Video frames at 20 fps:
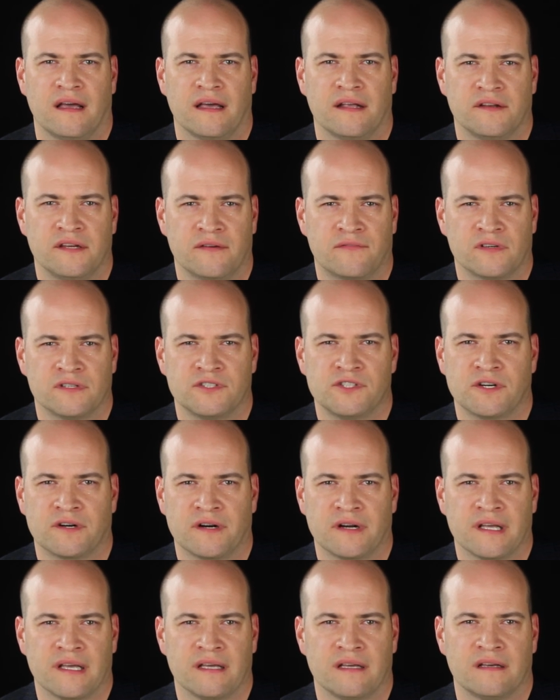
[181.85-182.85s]
and different
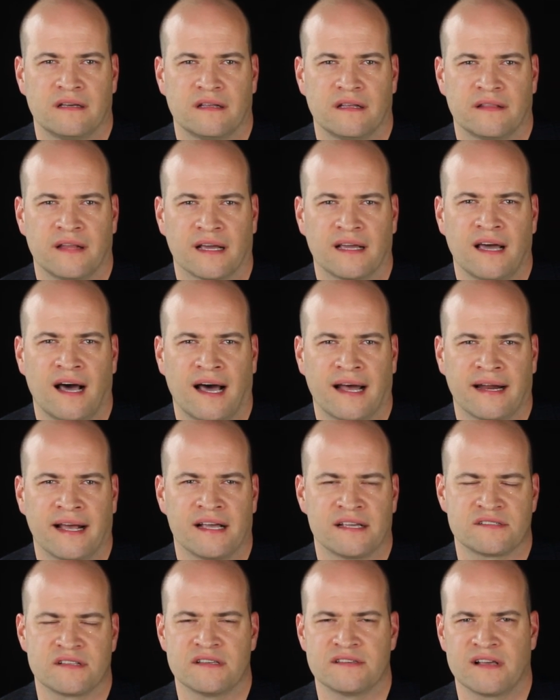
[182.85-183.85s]
journey that God
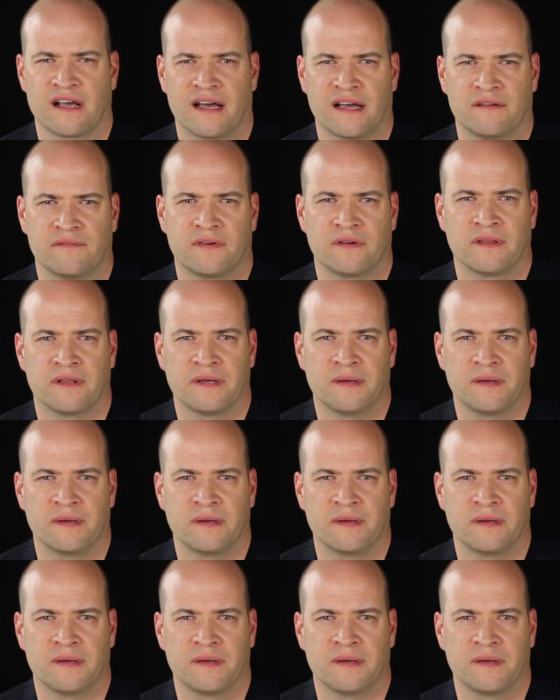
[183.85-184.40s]
has designed for